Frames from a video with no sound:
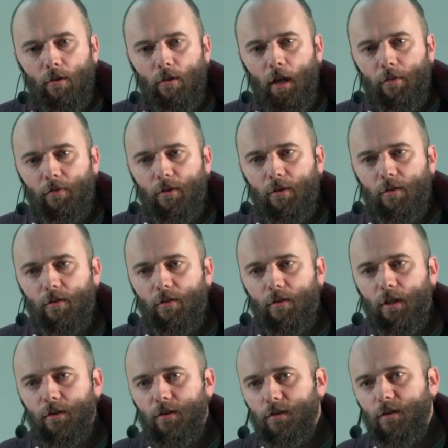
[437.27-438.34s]
that
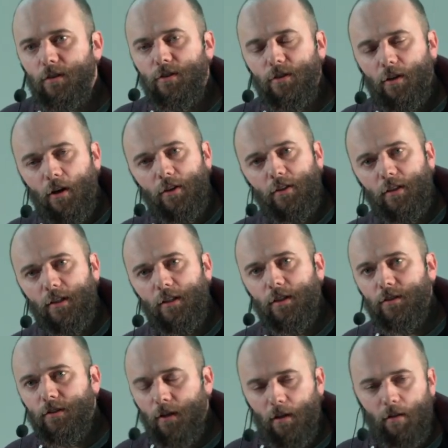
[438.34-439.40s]
this design in
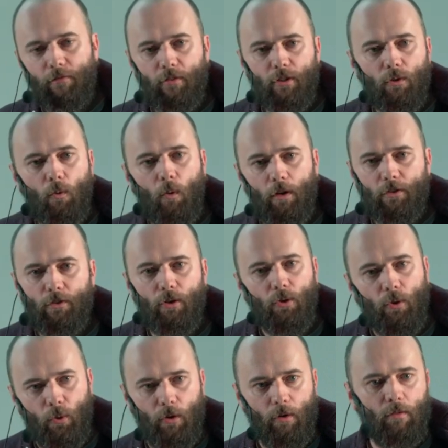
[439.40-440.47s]
itself is quite
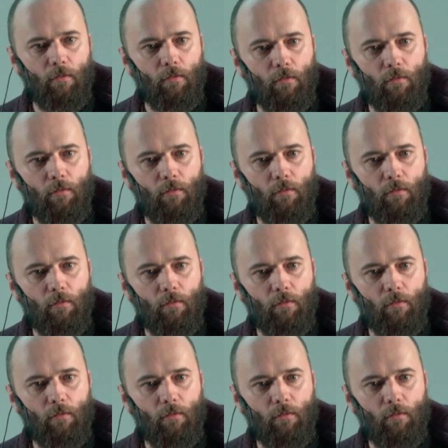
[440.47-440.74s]
secure,